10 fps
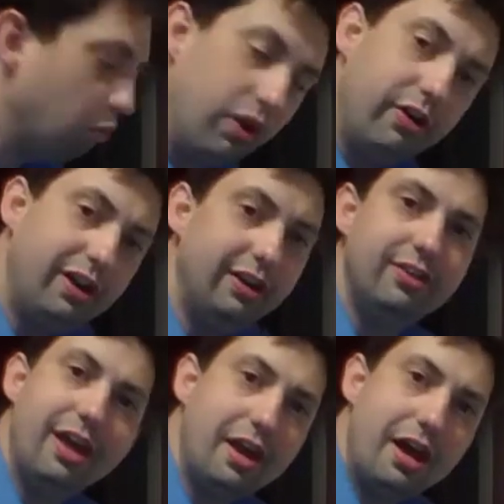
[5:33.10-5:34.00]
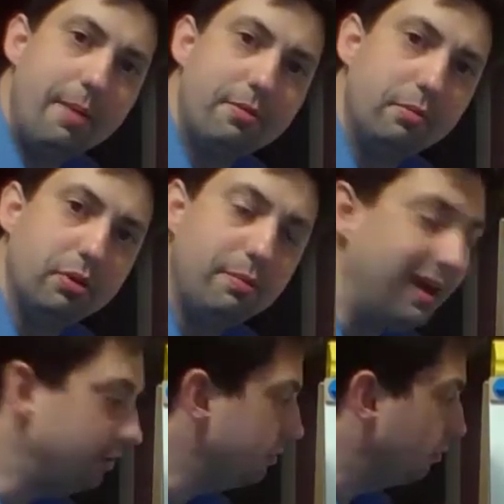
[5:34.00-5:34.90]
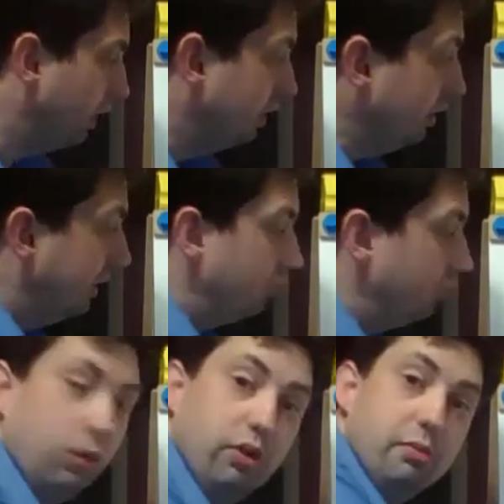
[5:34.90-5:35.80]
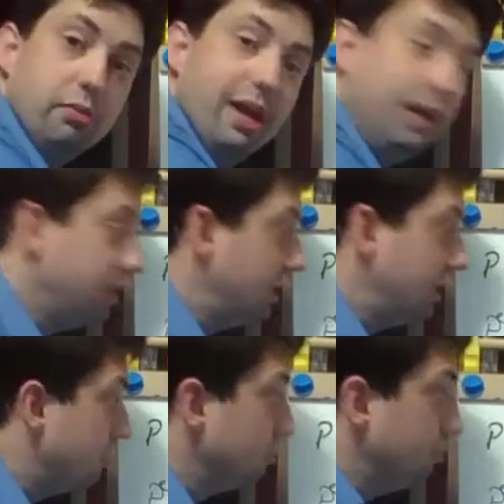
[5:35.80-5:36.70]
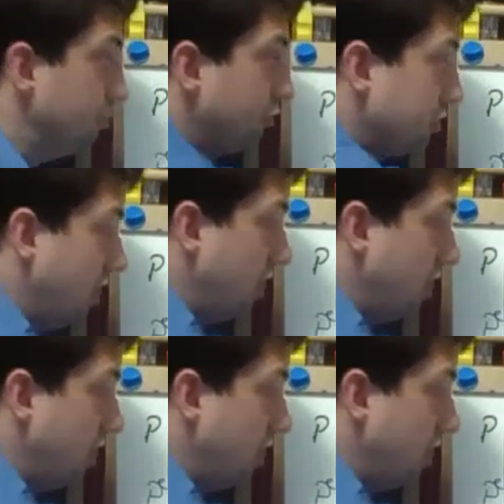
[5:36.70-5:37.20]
Where is that optimal amount? Well, it's where demand equals marginal